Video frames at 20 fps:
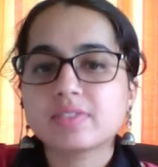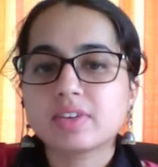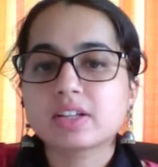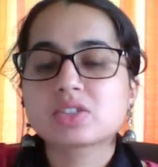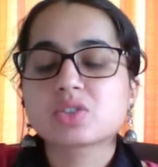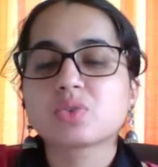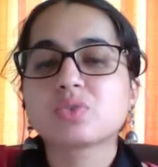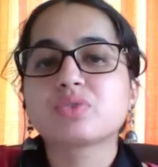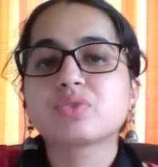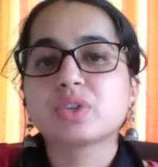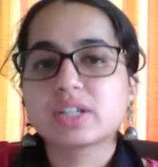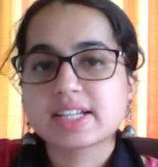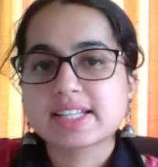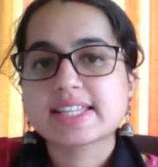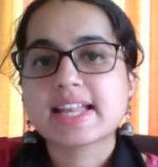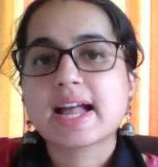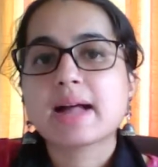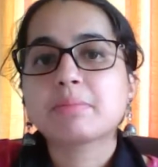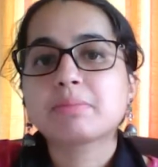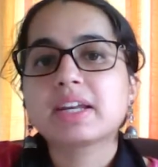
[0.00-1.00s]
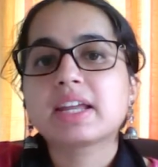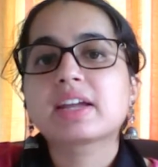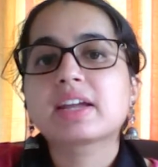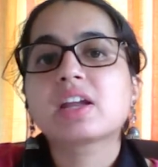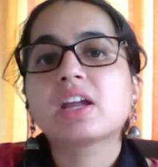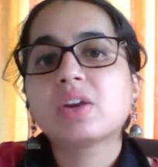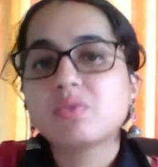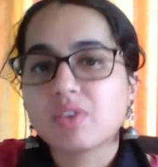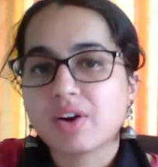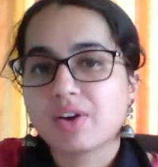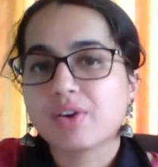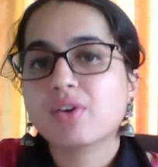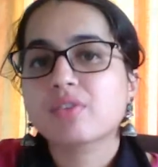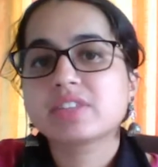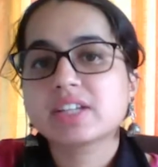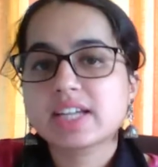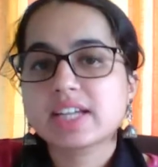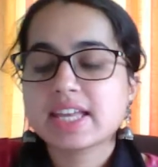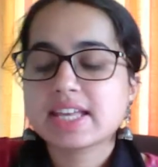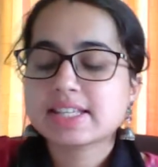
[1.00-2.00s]
so for example, like in one of
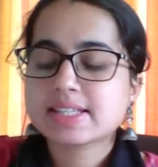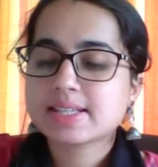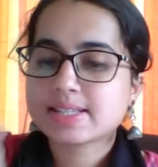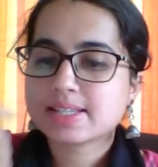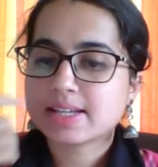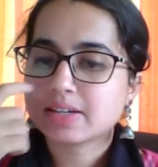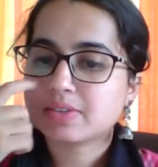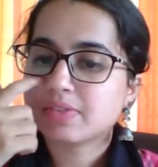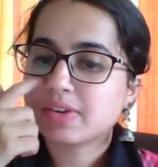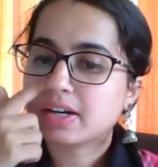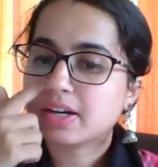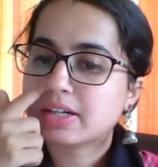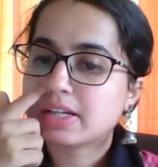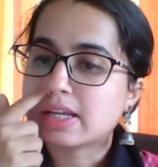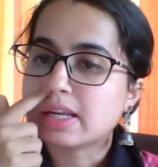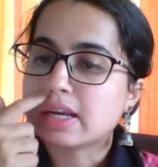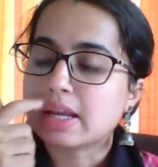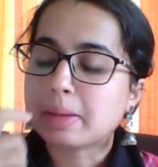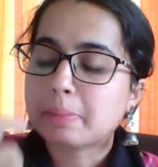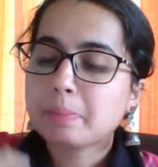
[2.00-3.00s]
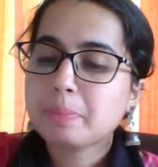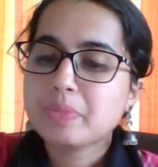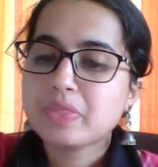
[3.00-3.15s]
the cases that we are dealing,